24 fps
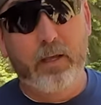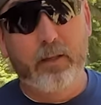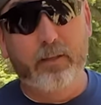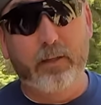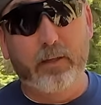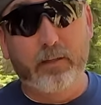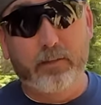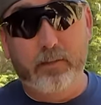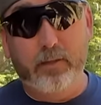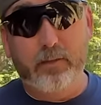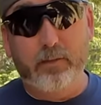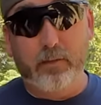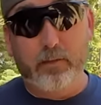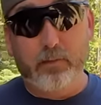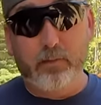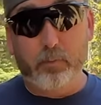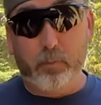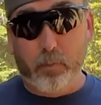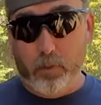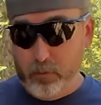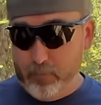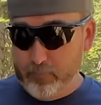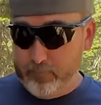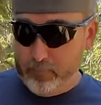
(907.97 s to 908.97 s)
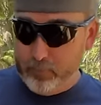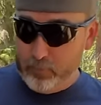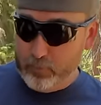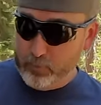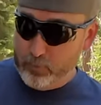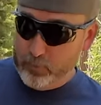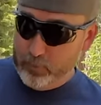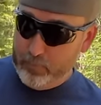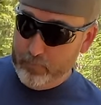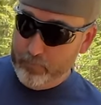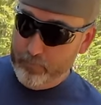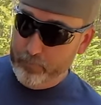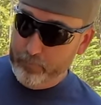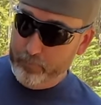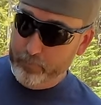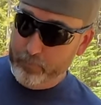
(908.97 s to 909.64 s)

This is the small version.